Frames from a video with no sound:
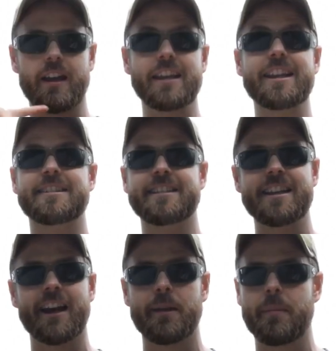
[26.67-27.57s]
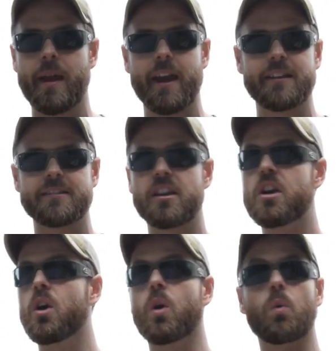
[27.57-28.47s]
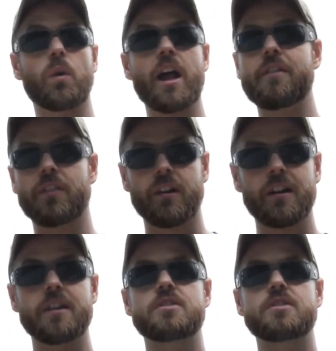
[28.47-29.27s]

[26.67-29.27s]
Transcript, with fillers: EDC kind of pants or whatever.